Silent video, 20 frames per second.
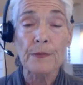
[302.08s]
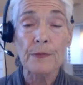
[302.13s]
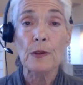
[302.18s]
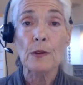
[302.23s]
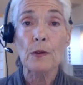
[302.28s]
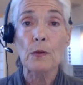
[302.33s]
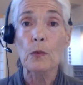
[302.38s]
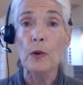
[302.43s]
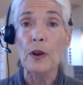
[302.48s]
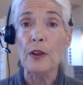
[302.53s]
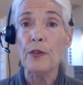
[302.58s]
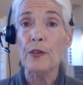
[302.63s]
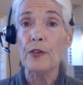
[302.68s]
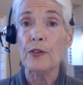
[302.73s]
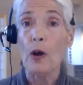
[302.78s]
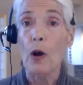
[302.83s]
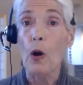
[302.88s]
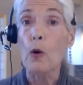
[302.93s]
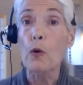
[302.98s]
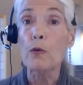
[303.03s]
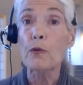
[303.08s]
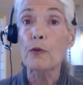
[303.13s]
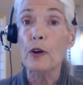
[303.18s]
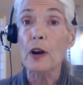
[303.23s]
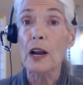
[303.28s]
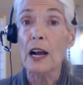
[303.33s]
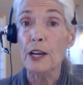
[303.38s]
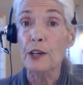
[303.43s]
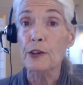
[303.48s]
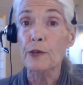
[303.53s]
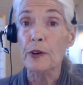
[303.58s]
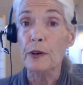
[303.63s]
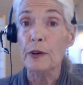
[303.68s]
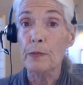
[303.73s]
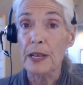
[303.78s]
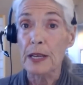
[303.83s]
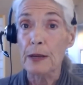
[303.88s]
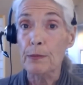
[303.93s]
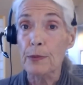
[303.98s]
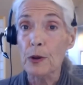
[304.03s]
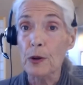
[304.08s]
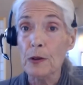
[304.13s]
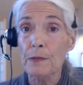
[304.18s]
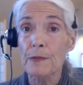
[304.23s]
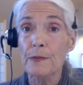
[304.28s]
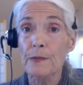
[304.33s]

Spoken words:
with over 100 people.